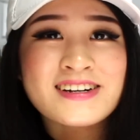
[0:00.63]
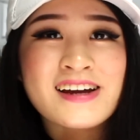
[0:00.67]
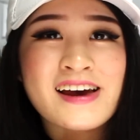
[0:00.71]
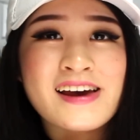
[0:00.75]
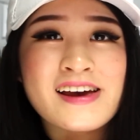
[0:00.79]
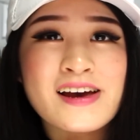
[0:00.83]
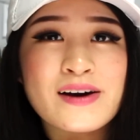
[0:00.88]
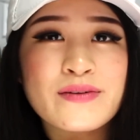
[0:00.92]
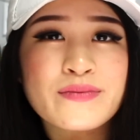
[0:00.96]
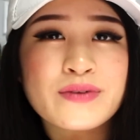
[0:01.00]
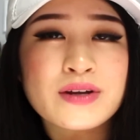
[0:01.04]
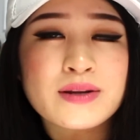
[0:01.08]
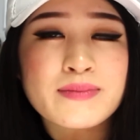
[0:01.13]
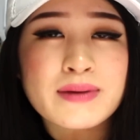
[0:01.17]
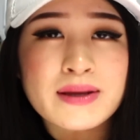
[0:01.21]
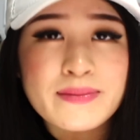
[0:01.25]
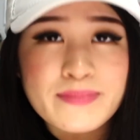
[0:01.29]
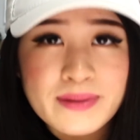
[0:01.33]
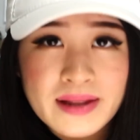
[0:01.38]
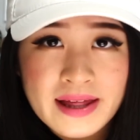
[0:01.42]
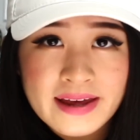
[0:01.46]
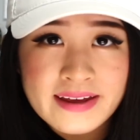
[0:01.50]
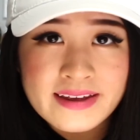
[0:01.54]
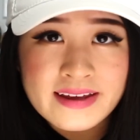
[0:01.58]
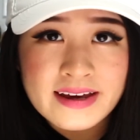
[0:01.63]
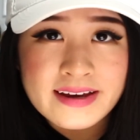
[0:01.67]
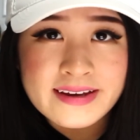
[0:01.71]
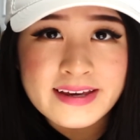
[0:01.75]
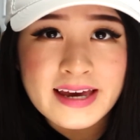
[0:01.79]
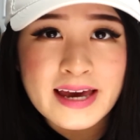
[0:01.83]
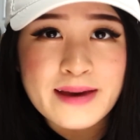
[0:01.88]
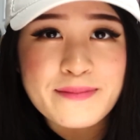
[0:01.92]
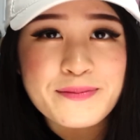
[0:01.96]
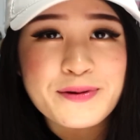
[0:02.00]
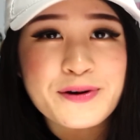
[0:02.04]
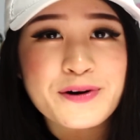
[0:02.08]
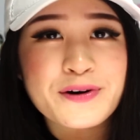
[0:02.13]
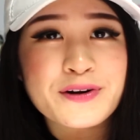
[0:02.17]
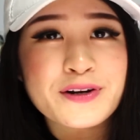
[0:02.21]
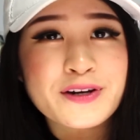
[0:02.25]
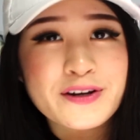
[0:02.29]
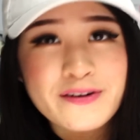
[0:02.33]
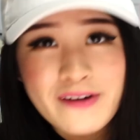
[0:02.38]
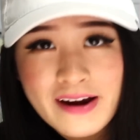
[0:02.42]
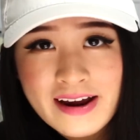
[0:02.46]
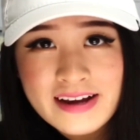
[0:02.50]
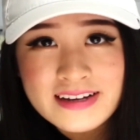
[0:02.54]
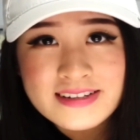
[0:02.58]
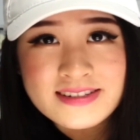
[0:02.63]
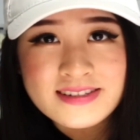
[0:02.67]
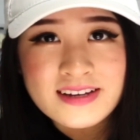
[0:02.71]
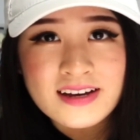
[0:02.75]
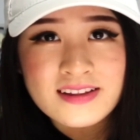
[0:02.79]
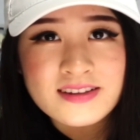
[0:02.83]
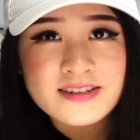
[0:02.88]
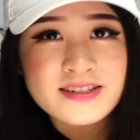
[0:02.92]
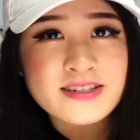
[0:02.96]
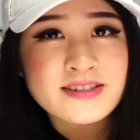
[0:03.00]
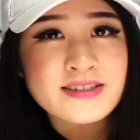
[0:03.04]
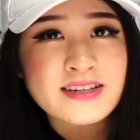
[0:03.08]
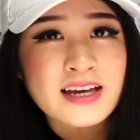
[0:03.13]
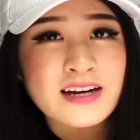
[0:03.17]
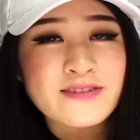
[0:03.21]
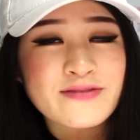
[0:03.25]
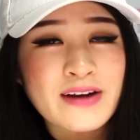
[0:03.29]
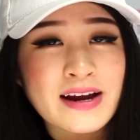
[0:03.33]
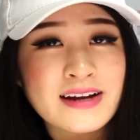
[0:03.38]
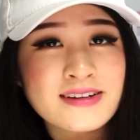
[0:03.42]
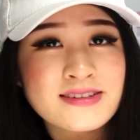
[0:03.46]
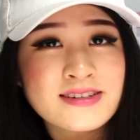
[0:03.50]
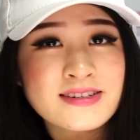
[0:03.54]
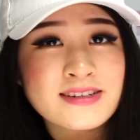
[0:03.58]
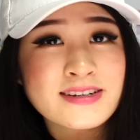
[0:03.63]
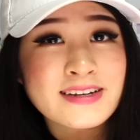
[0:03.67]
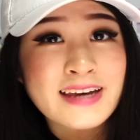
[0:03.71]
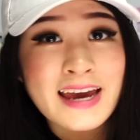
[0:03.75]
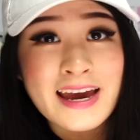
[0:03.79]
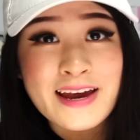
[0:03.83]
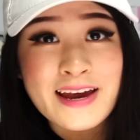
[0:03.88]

today I'm going to be playing a game called Gray, so let's just get right into the